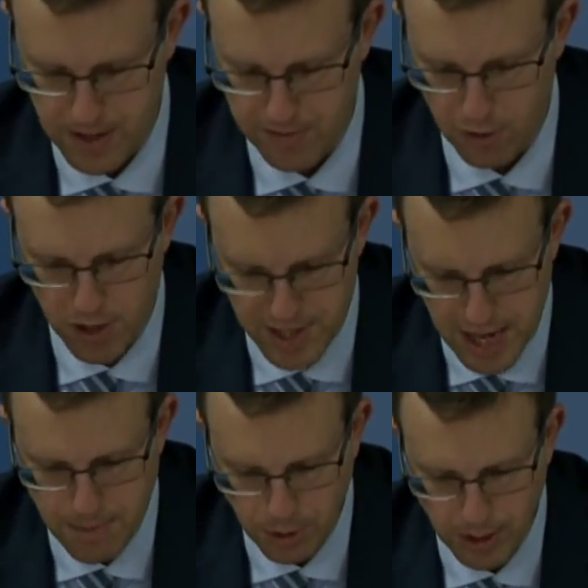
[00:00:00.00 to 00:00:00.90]
For
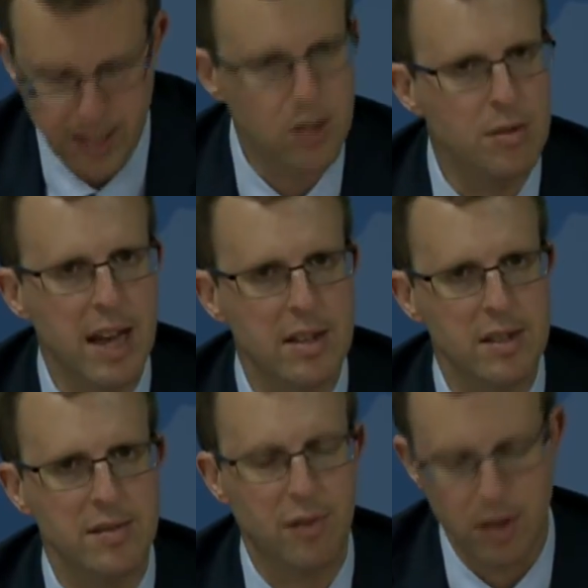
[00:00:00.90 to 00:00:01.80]
example, in
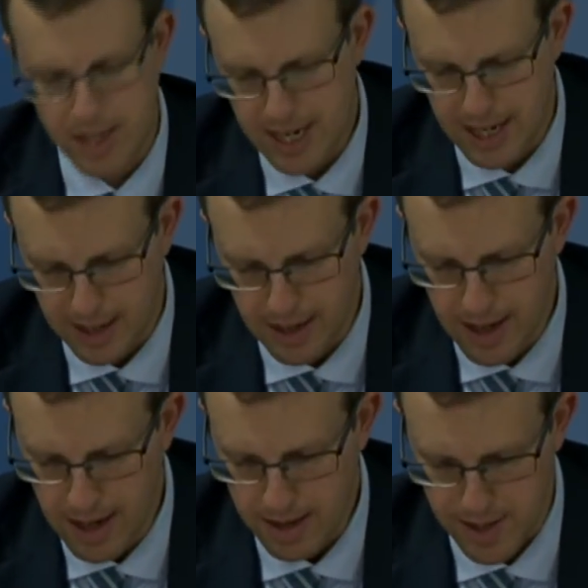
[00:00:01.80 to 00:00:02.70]
2014,
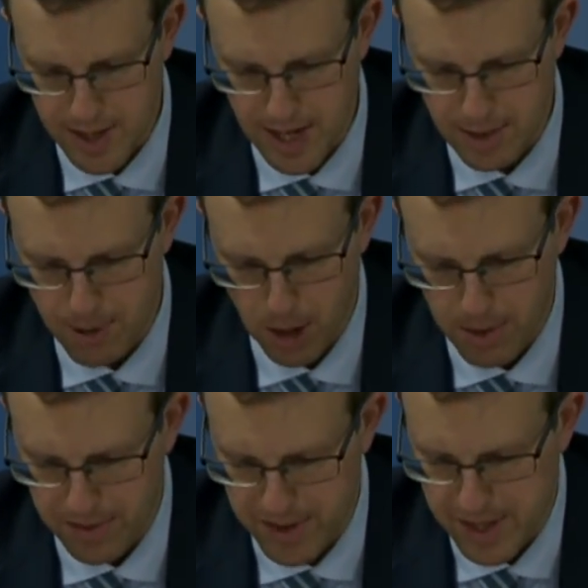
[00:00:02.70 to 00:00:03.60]
the State
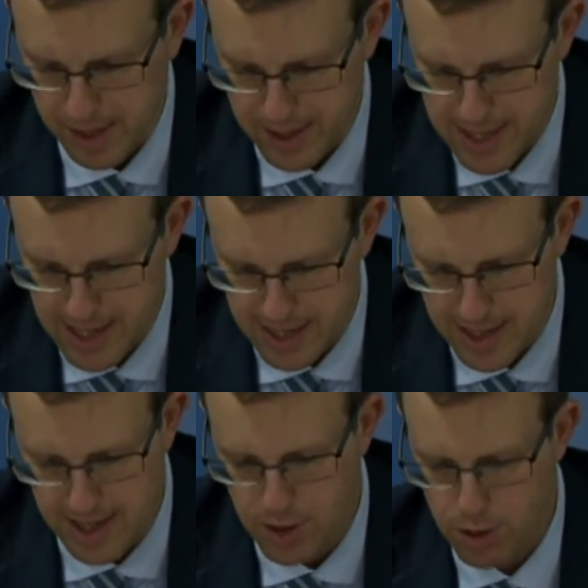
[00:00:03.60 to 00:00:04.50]
Department facilitated
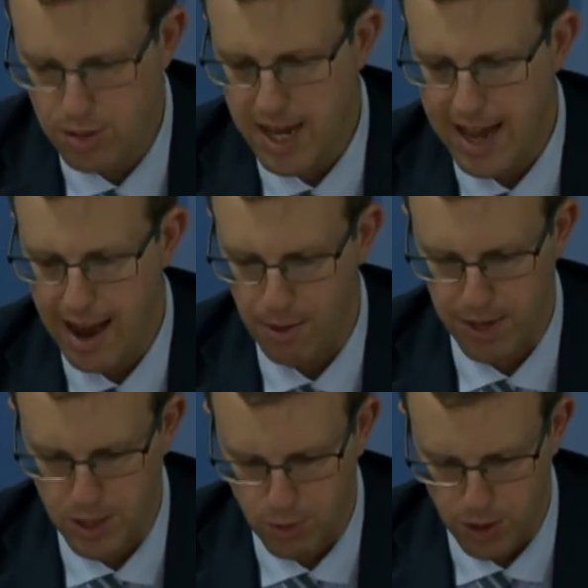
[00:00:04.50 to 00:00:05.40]
a two day
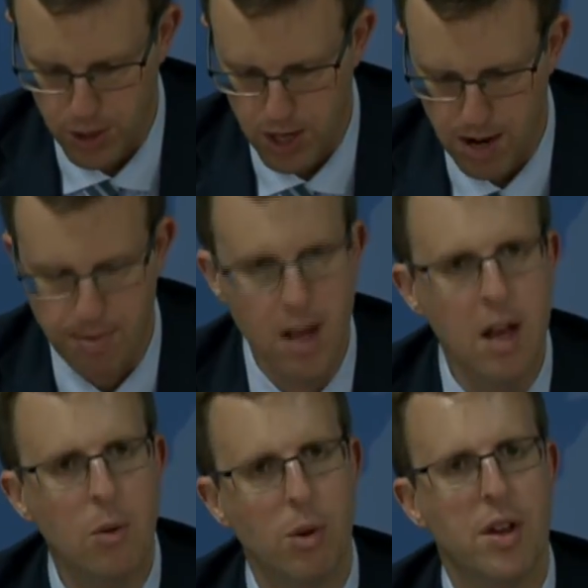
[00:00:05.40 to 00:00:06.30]
outreach workshop
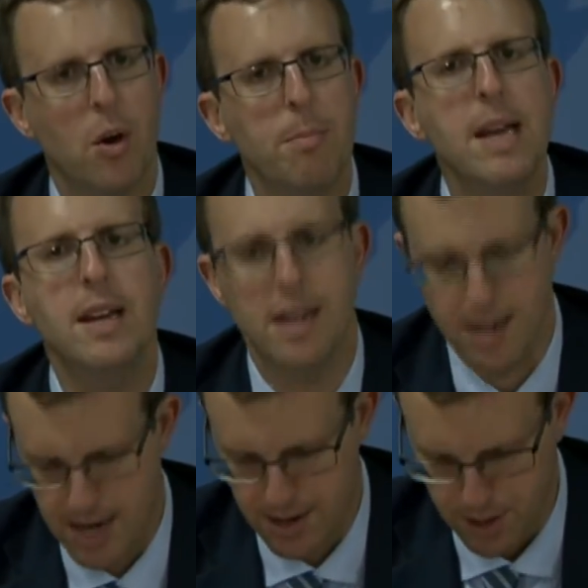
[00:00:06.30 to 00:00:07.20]
with Armenian
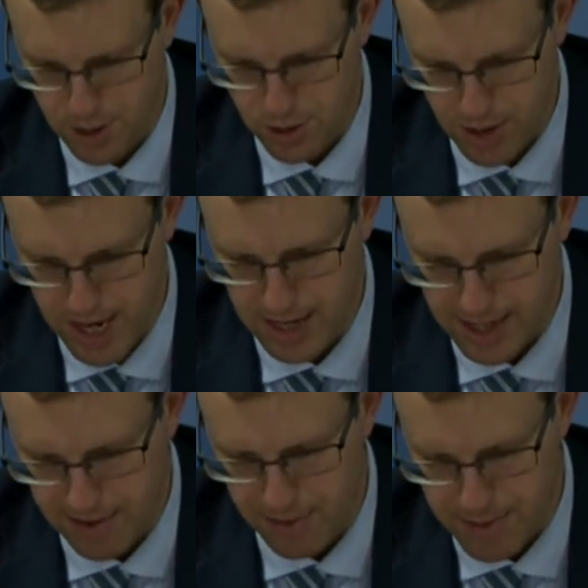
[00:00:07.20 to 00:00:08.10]
industry and
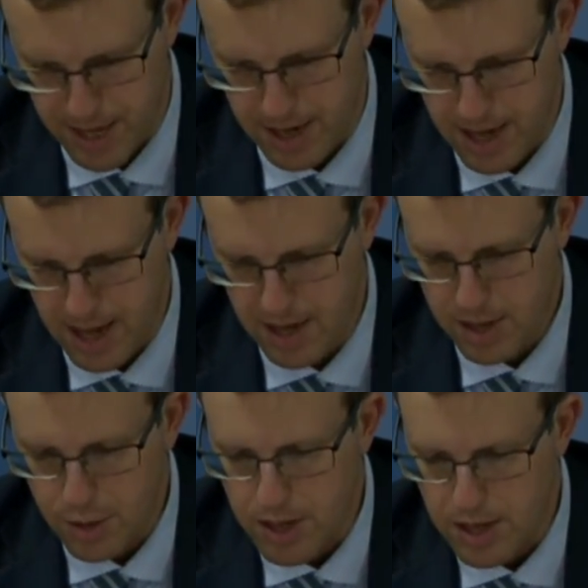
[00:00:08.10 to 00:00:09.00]
government
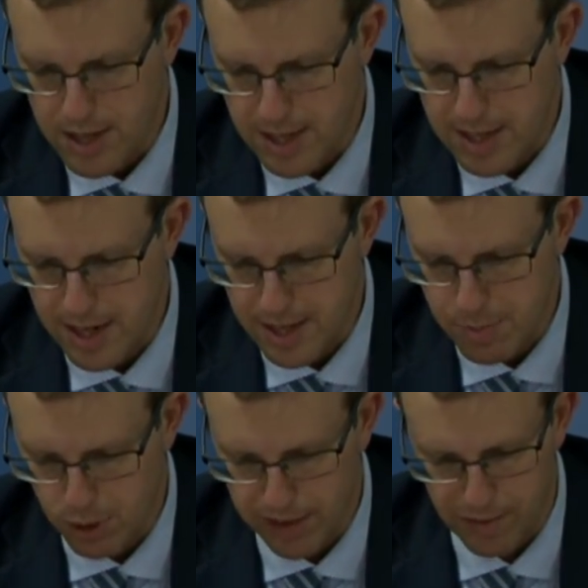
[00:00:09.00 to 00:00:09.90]
to discuss
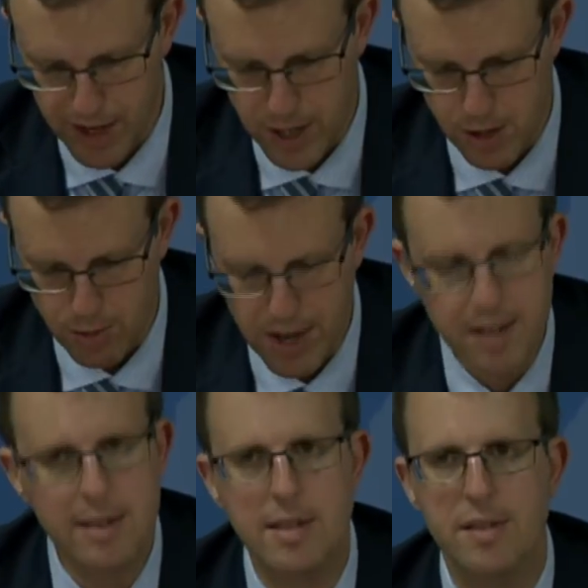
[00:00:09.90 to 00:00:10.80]
proliferation
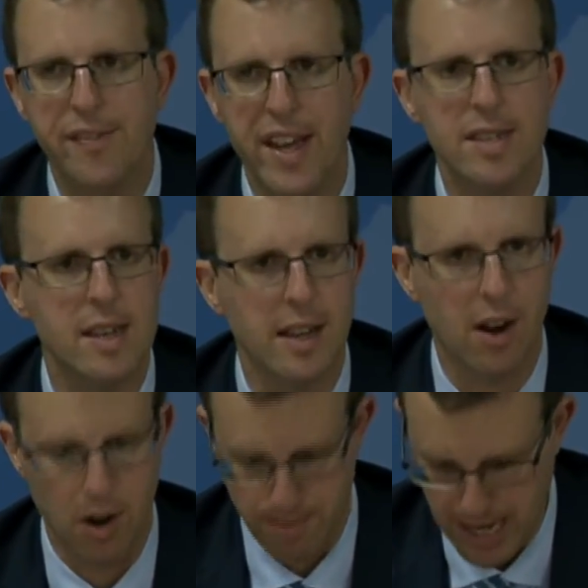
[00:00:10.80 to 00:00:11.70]
risks facing
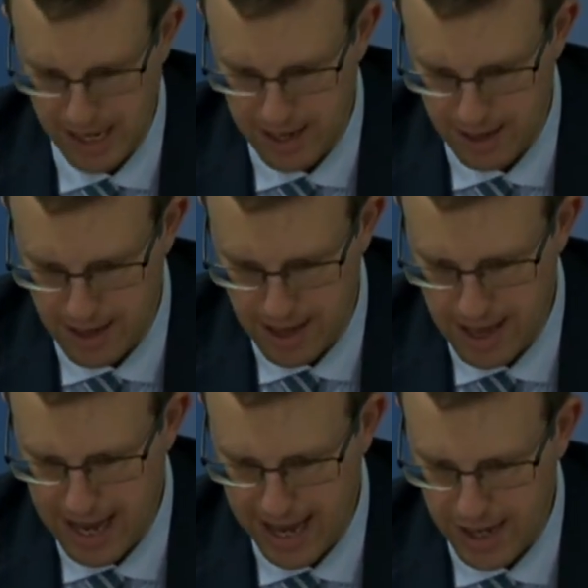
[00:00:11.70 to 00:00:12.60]
Armenia
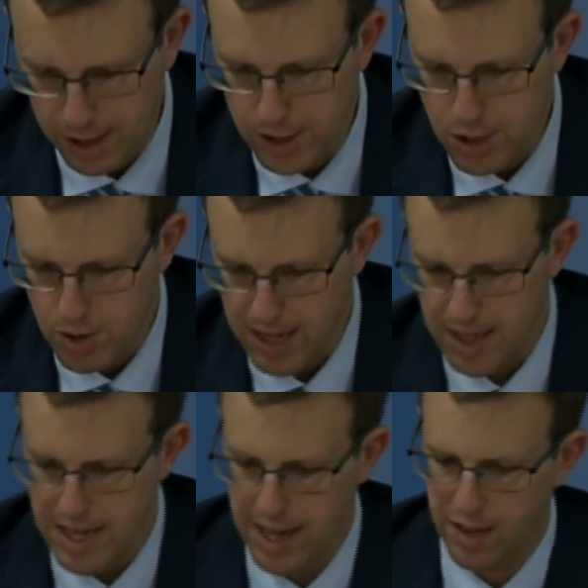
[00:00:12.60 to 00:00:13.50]
and illustrate
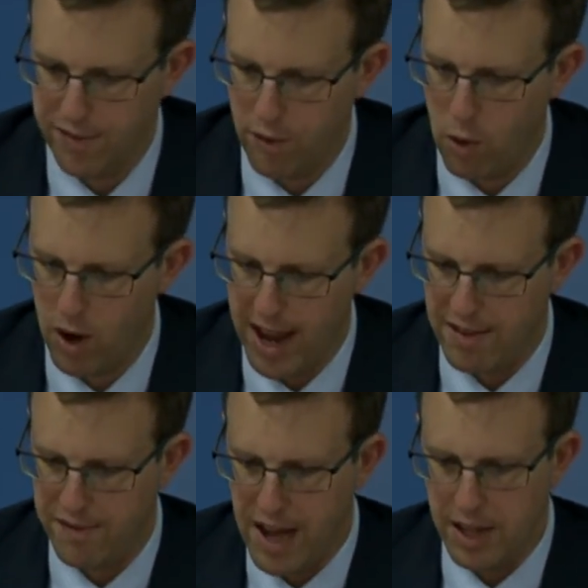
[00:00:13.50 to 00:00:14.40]
the need for
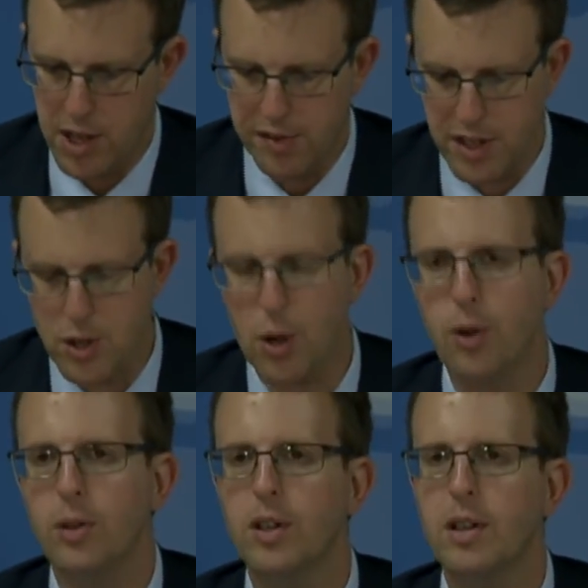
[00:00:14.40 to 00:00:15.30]
and value of internal